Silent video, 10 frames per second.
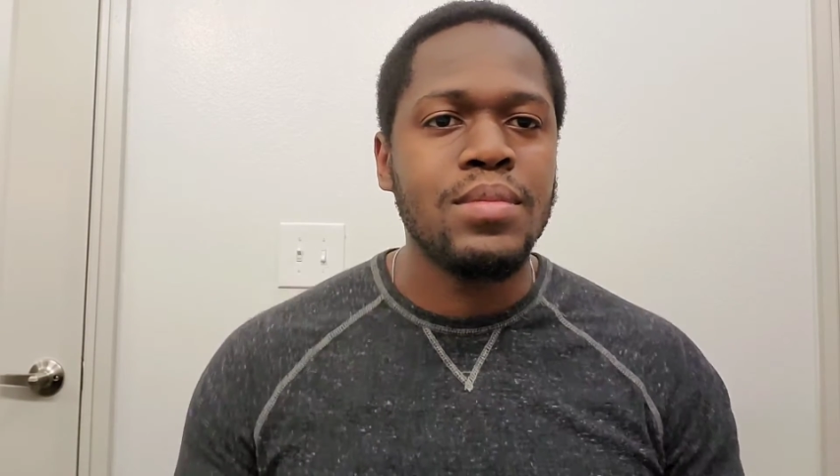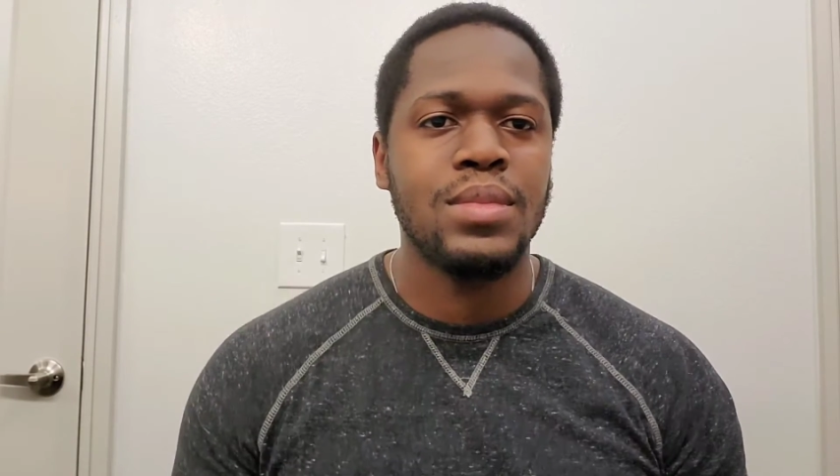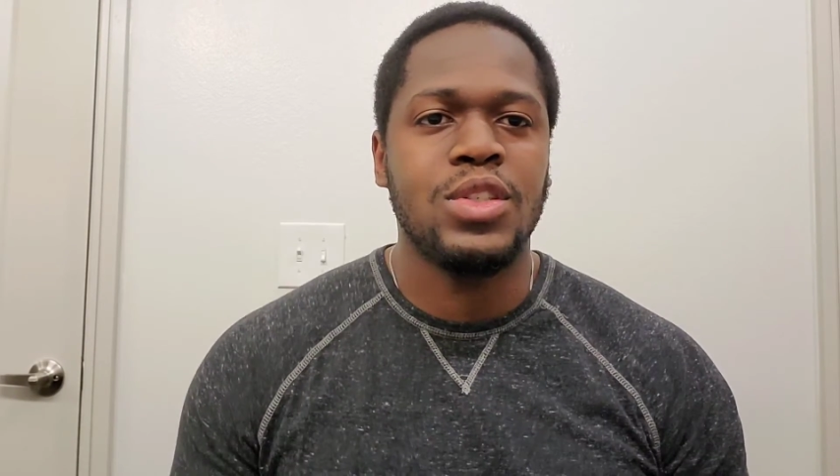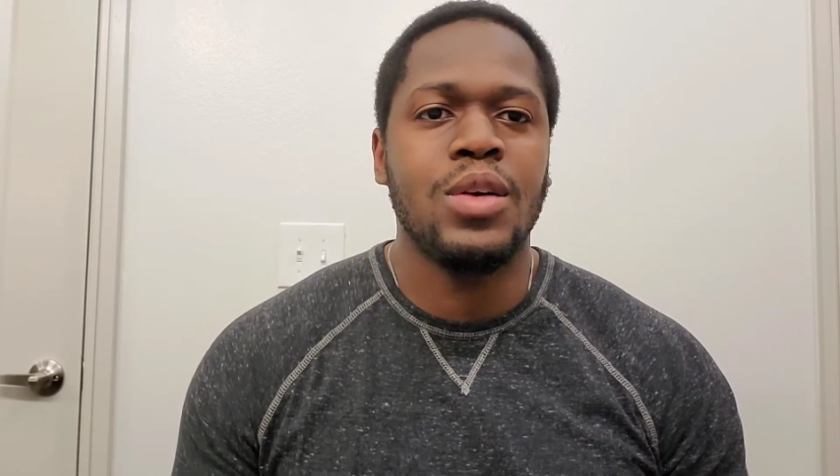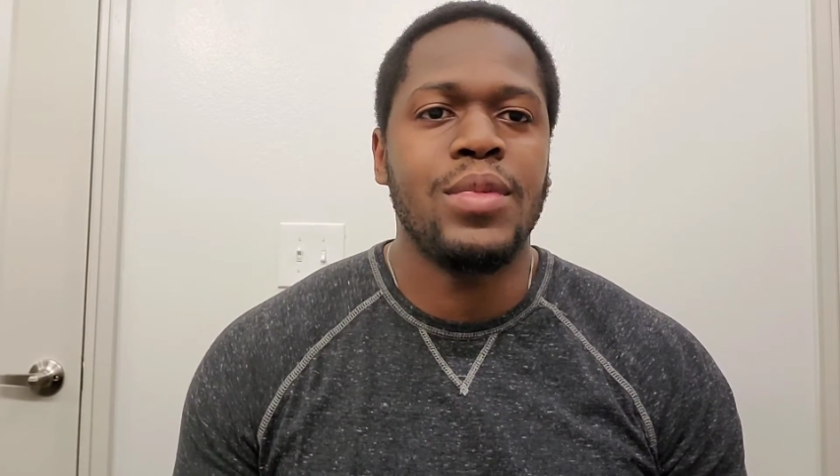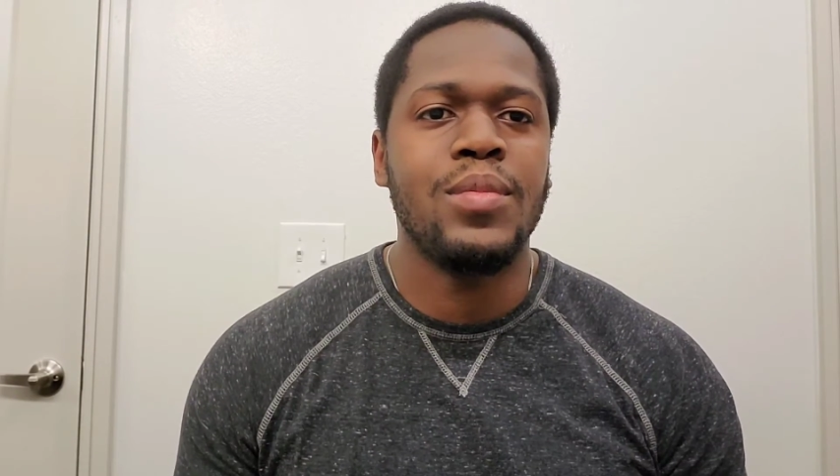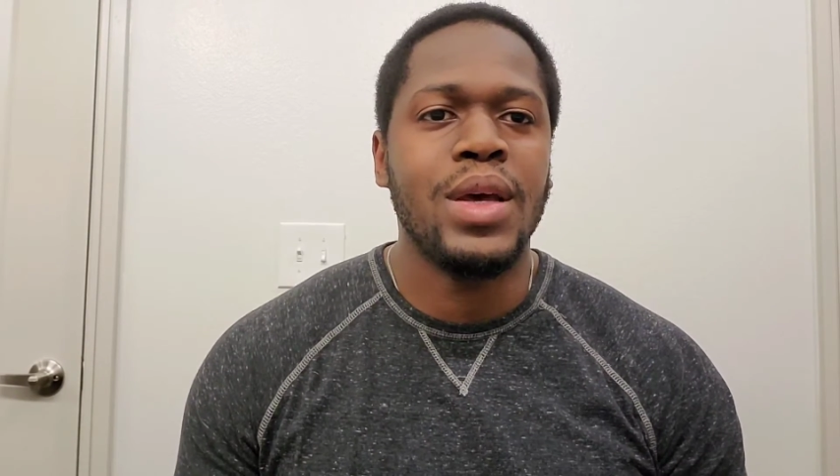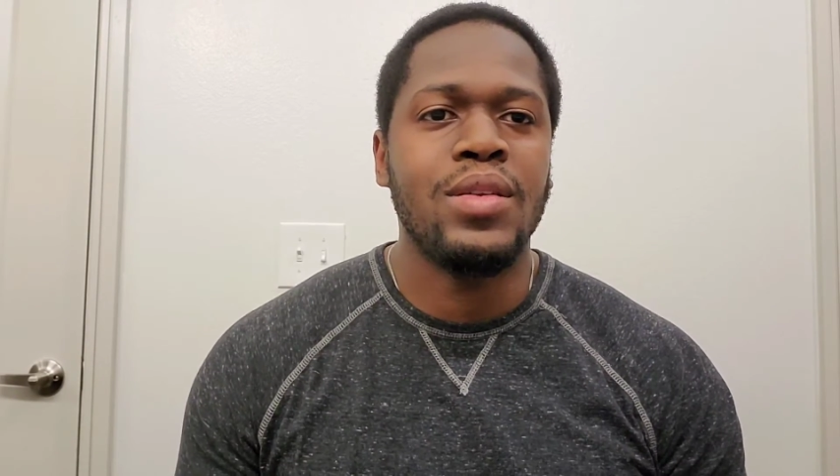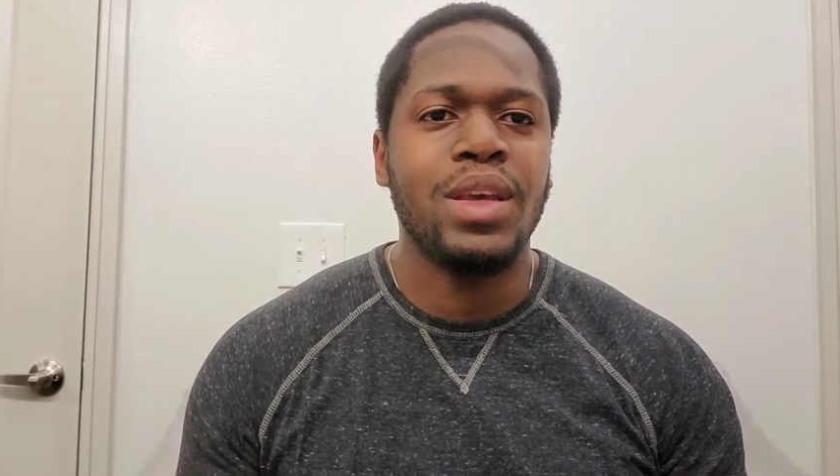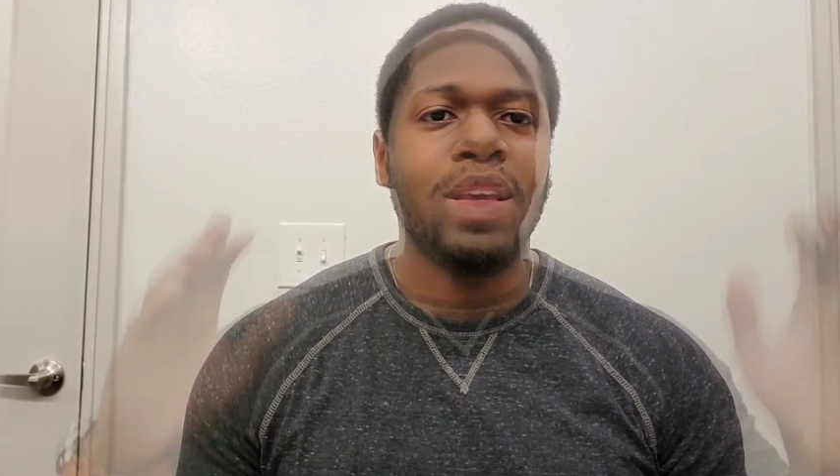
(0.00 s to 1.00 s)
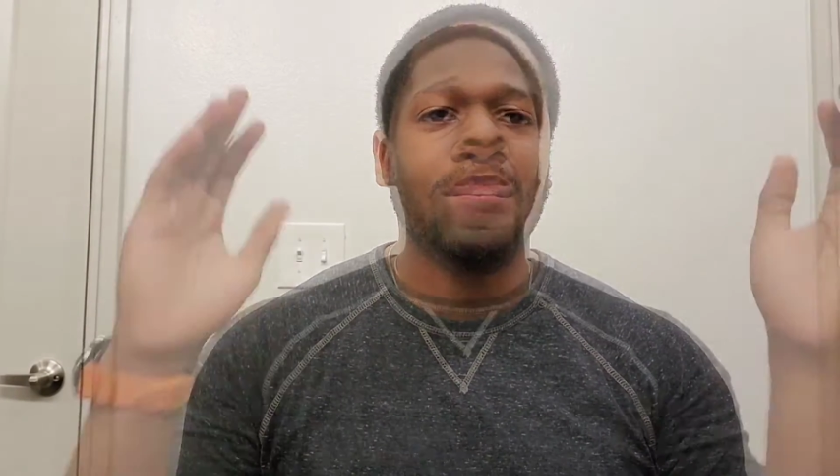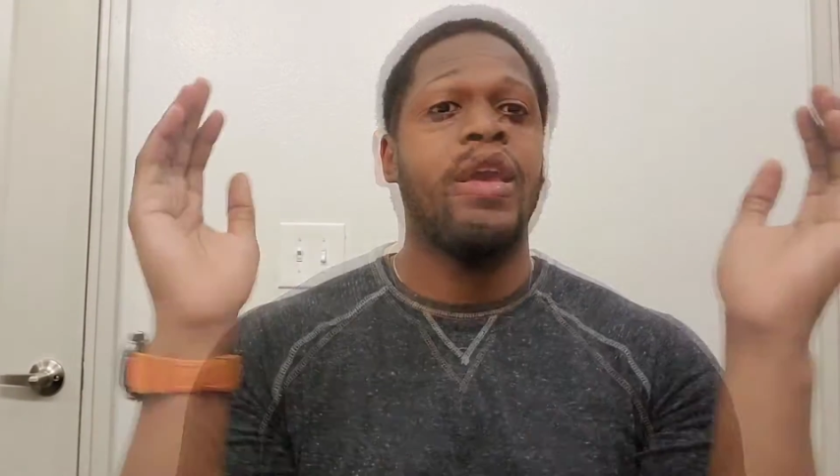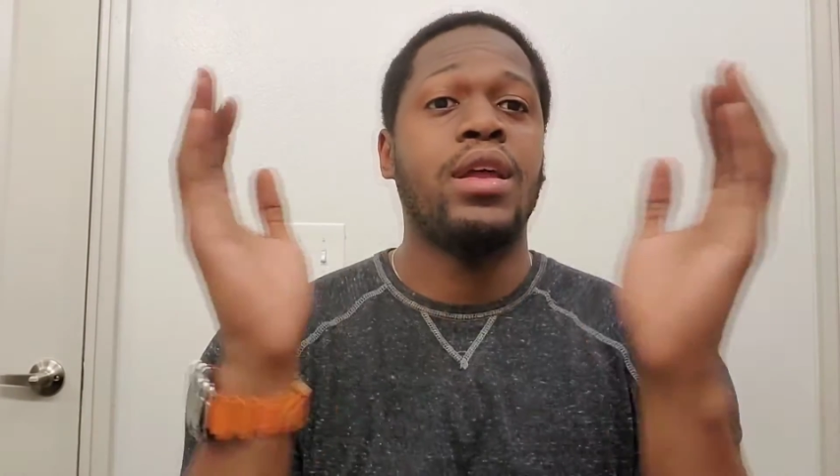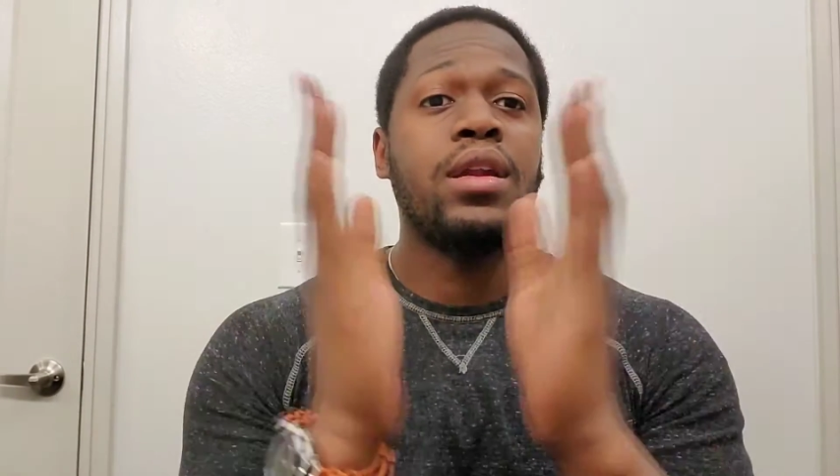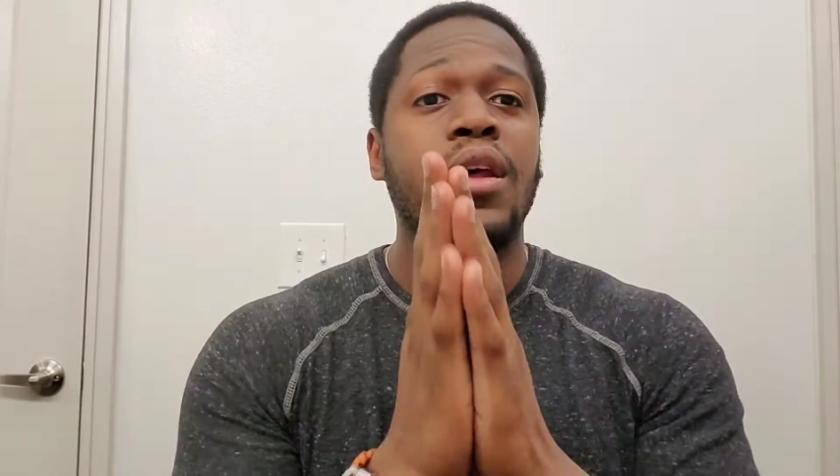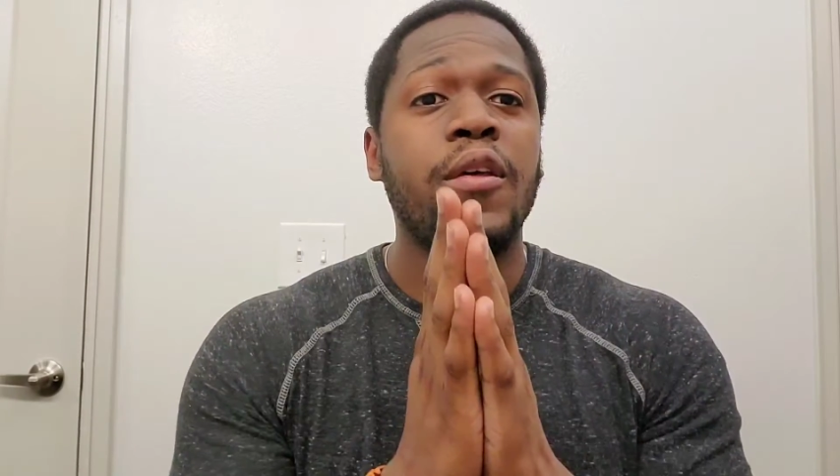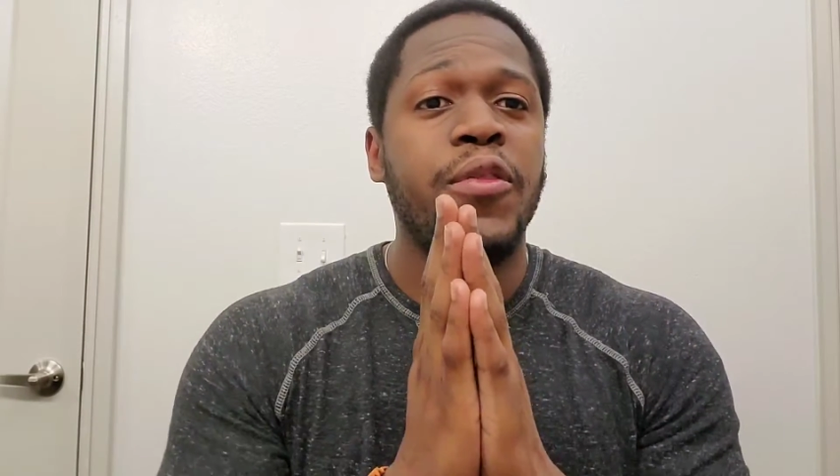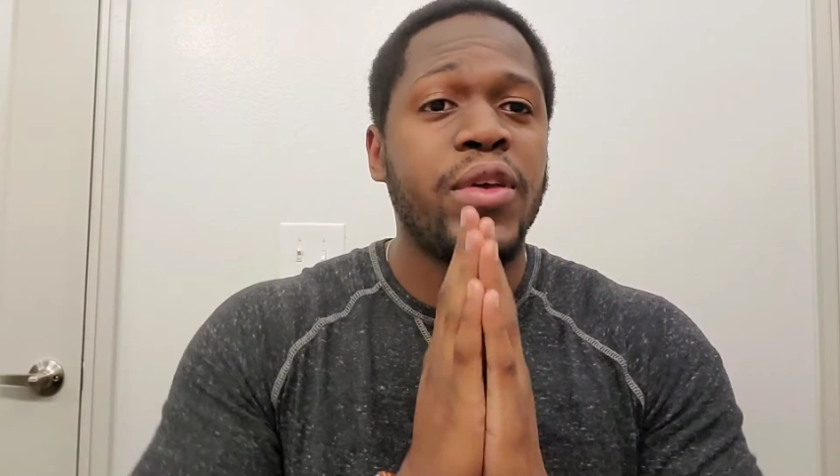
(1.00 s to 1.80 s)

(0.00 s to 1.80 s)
tripping about that. And another